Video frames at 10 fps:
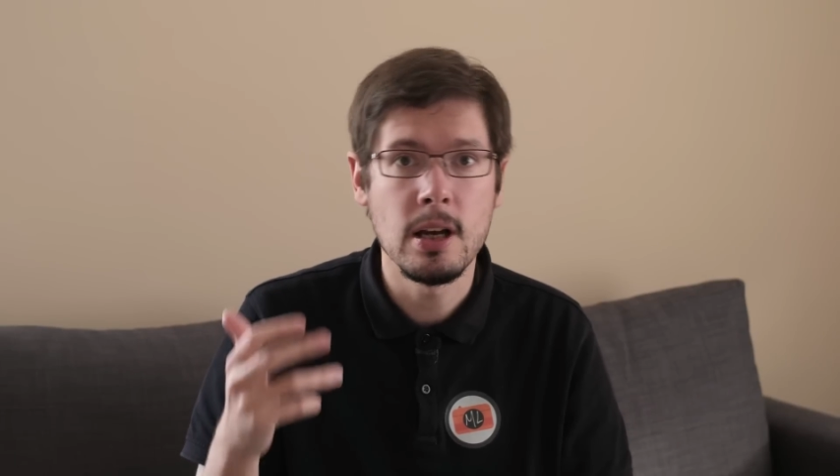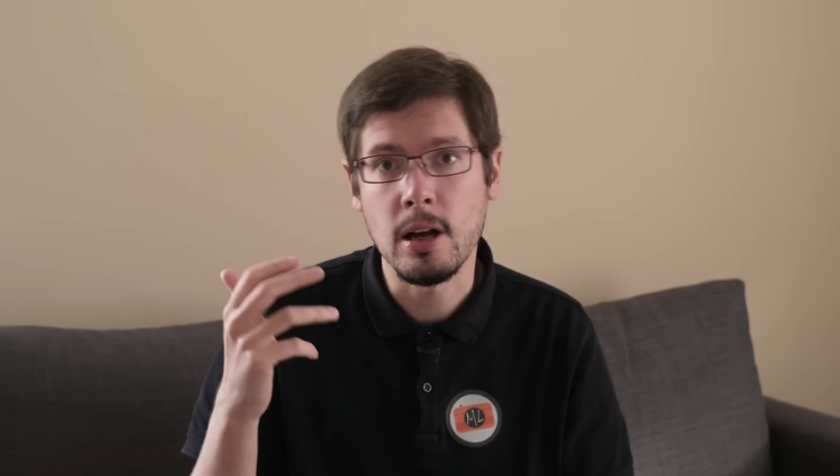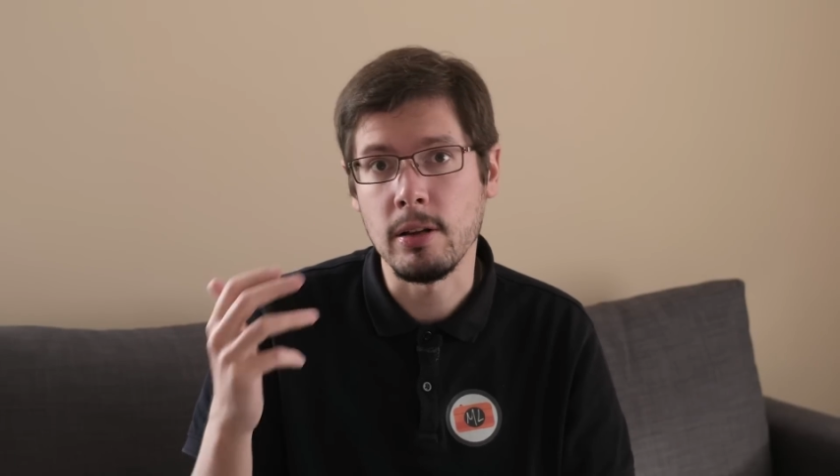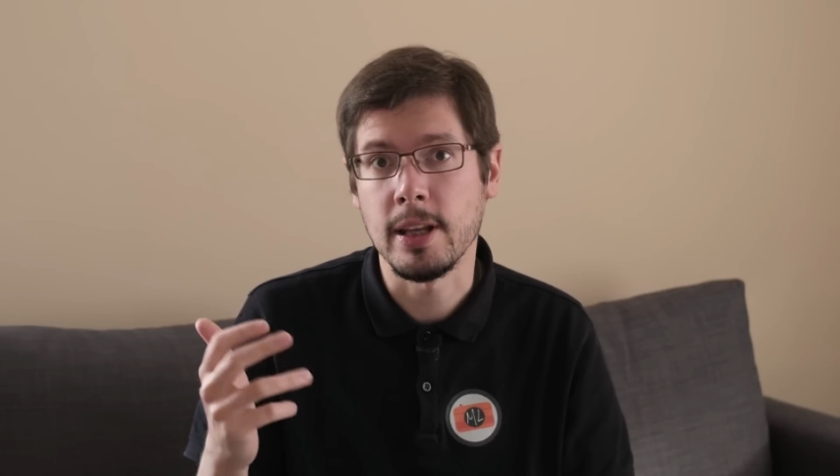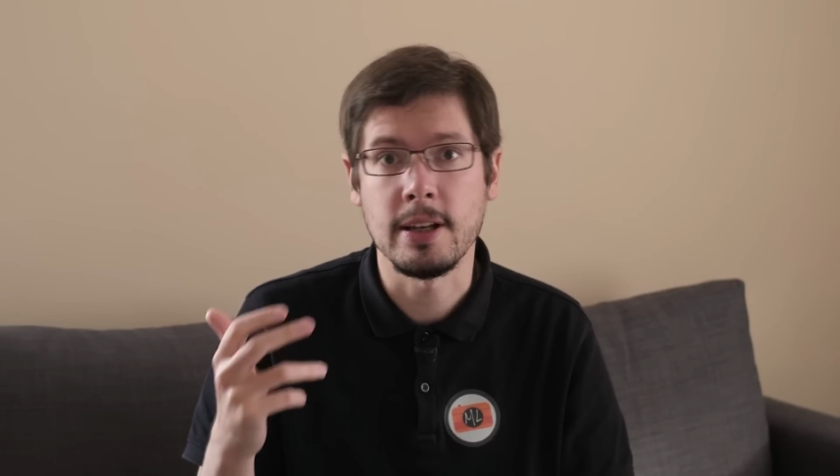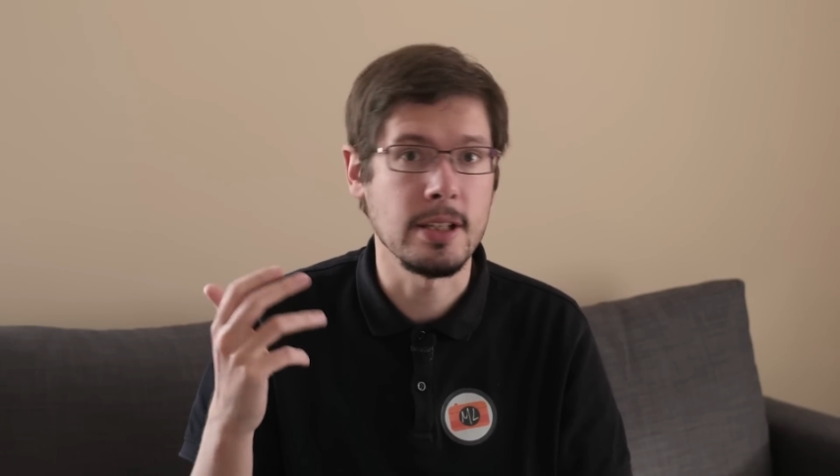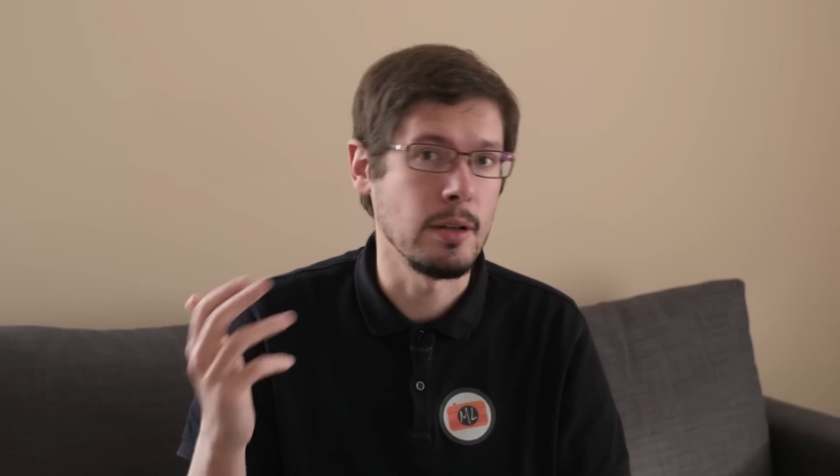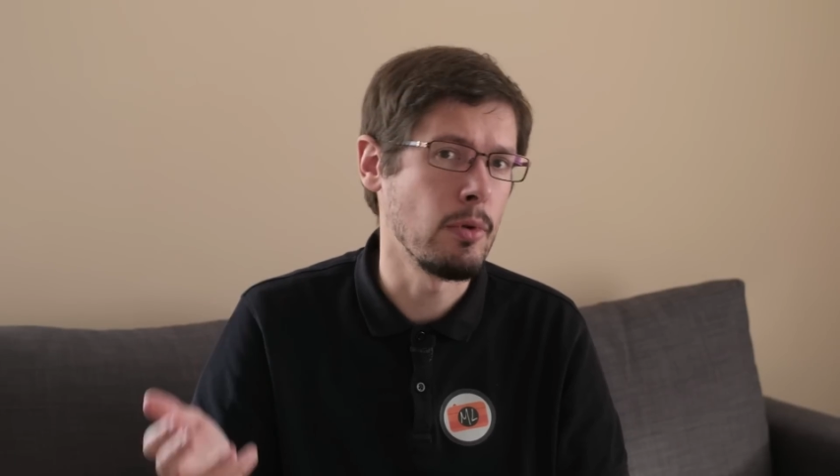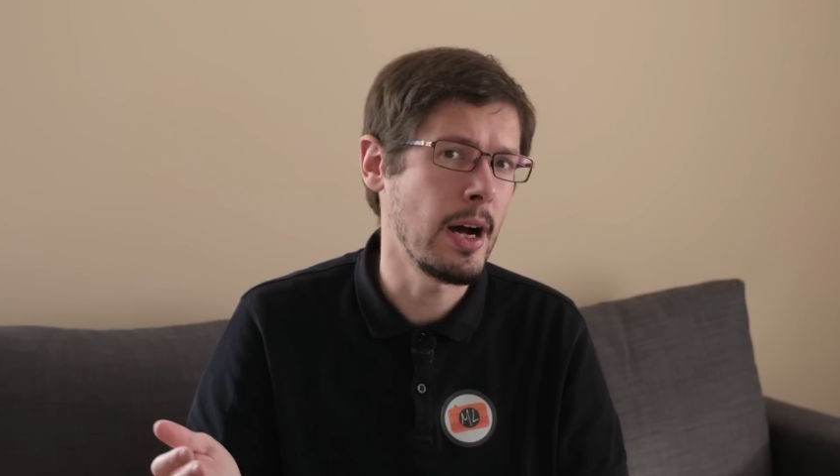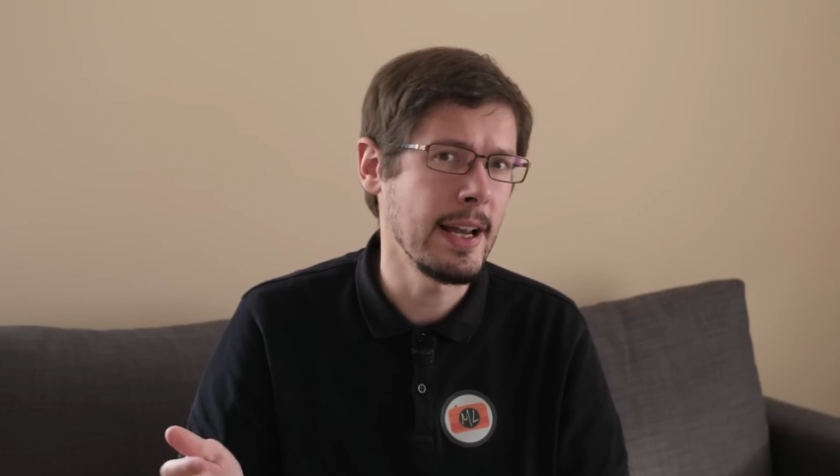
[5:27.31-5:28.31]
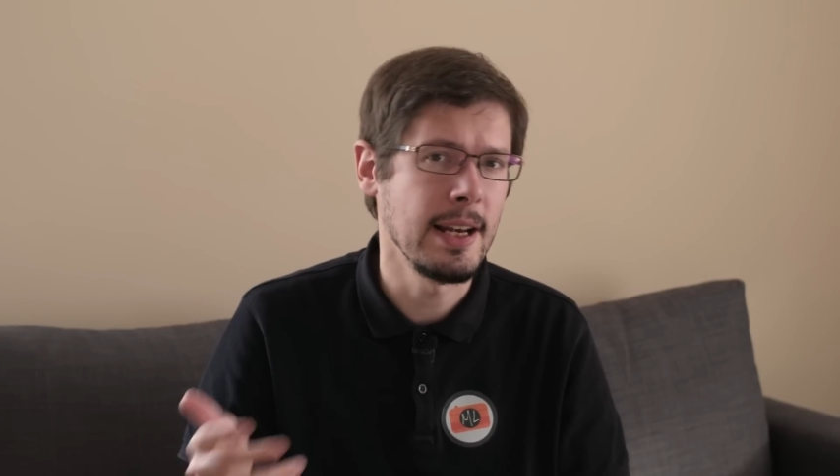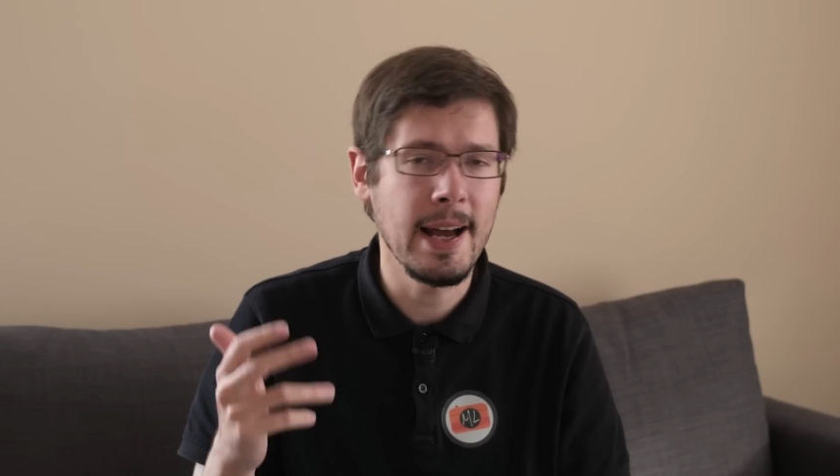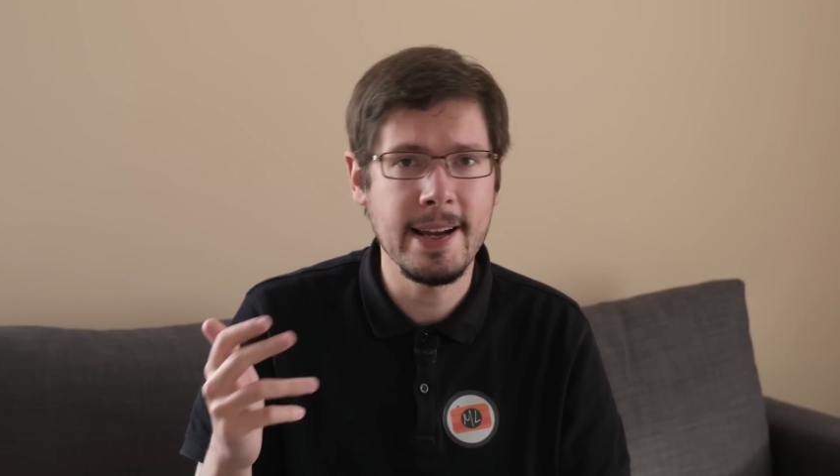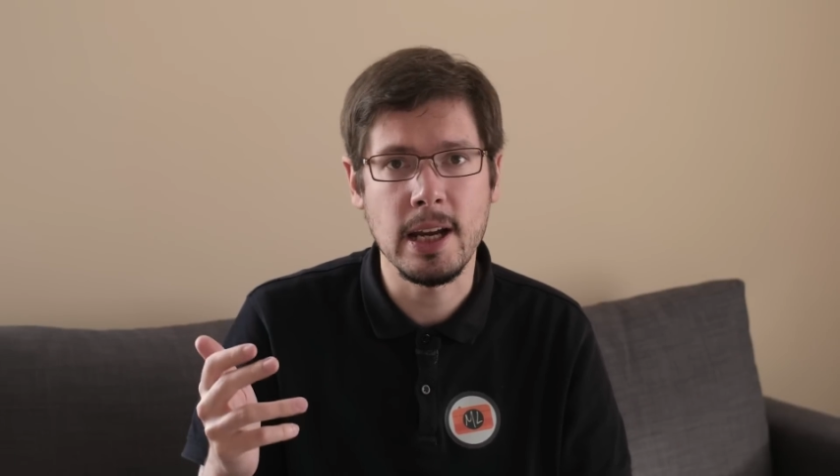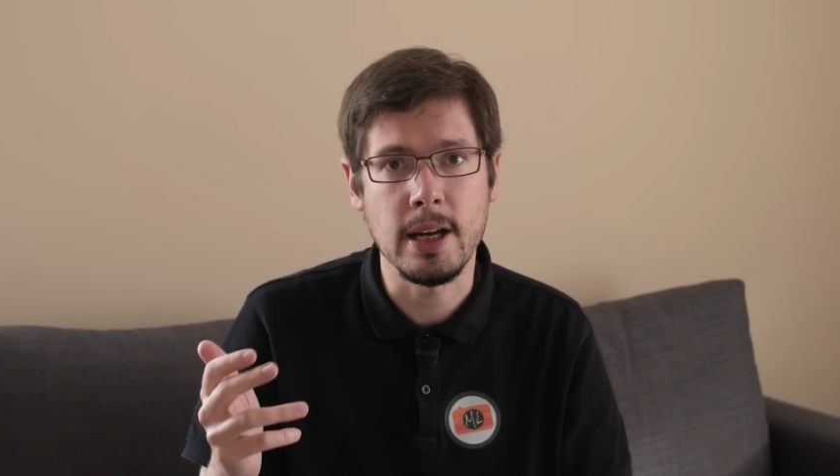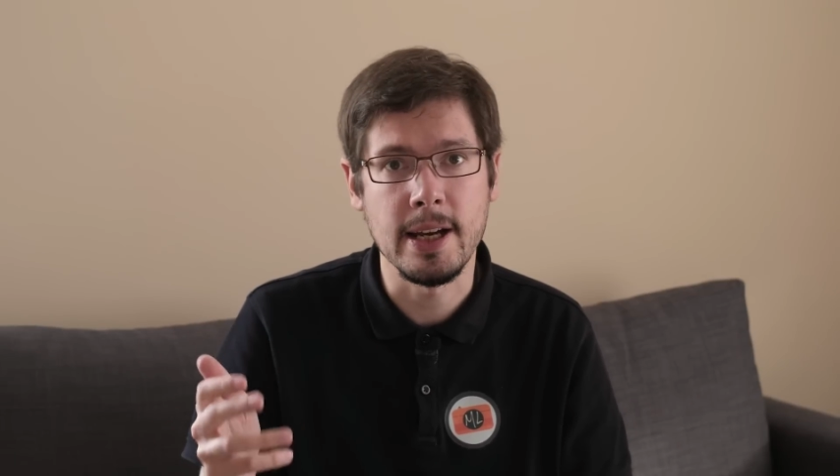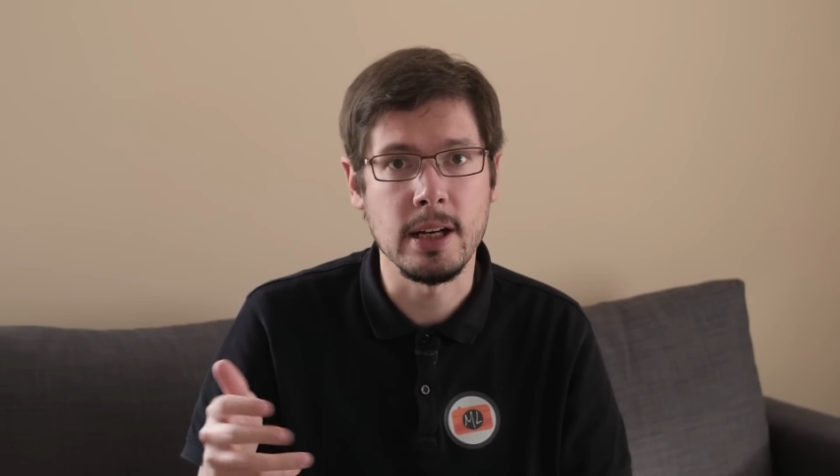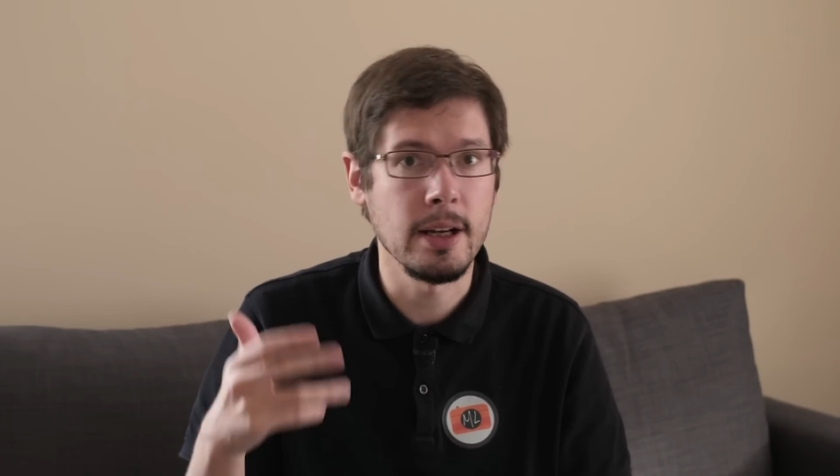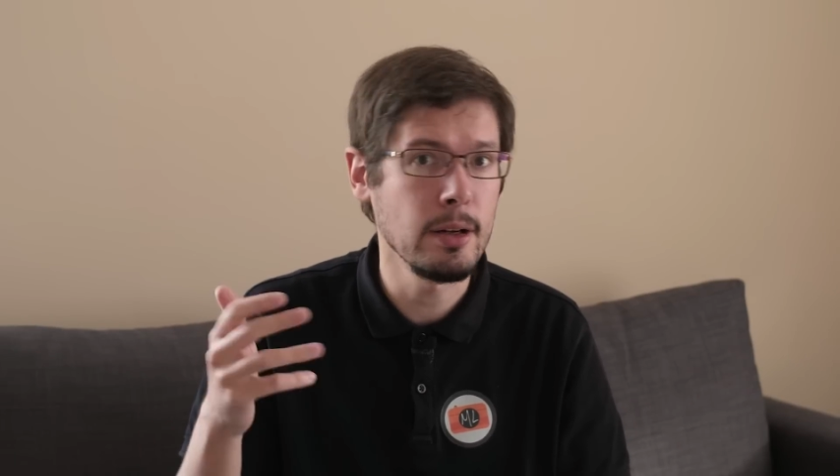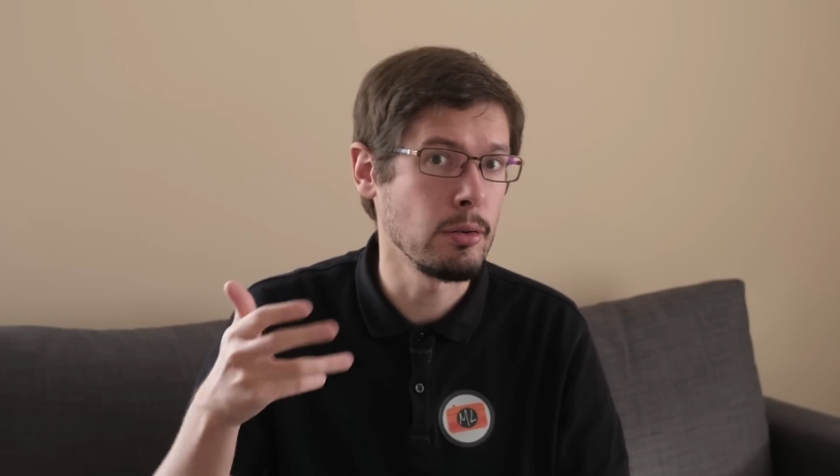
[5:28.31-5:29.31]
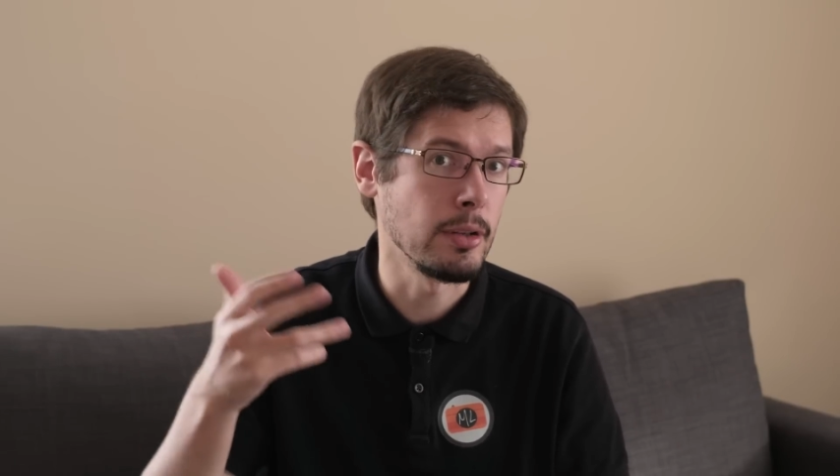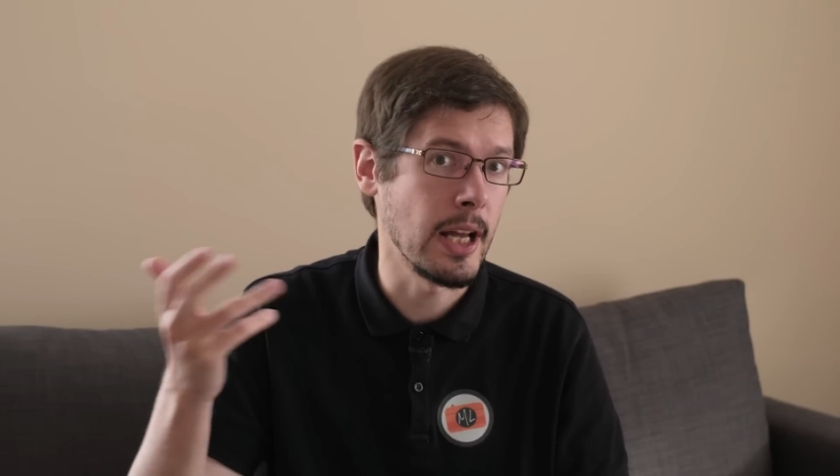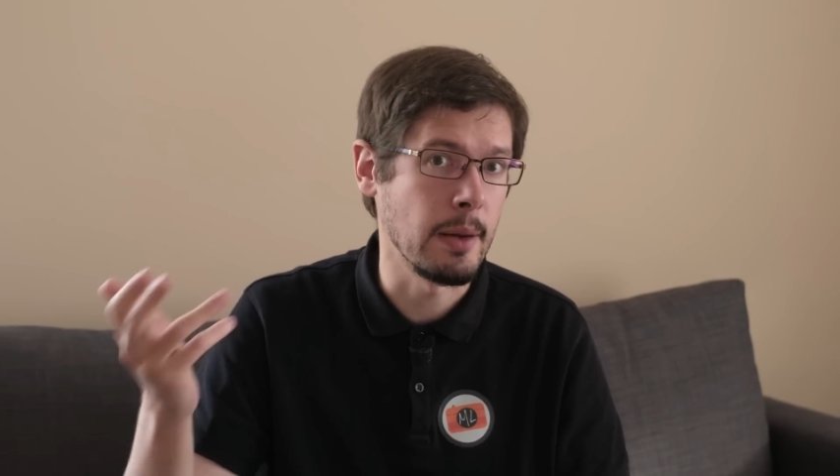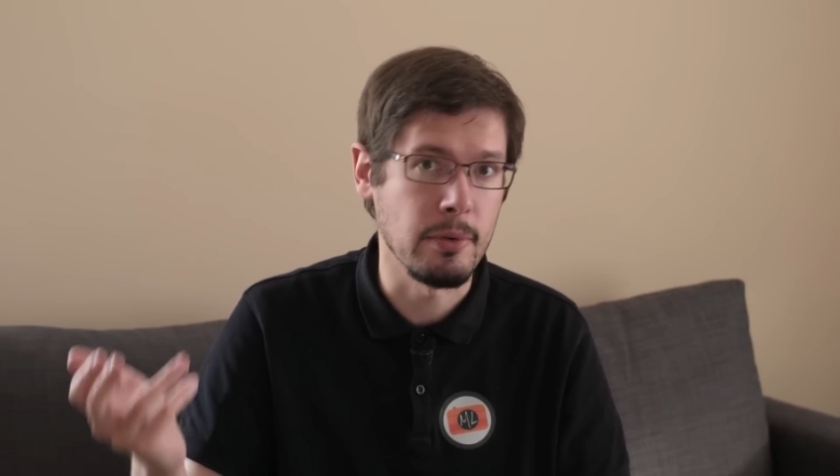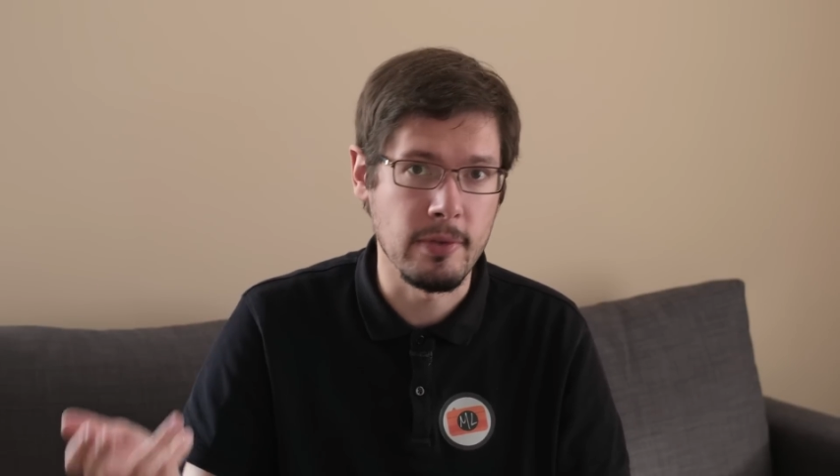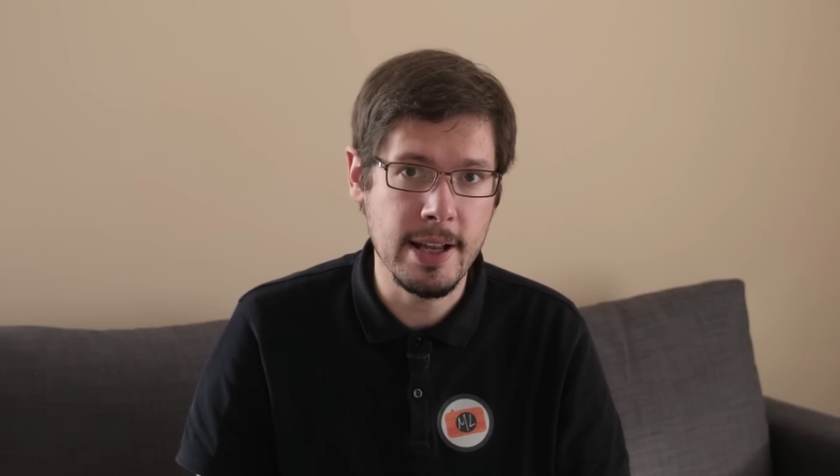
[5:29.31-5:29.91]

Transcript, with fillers: Contax CY, Leica R and other type of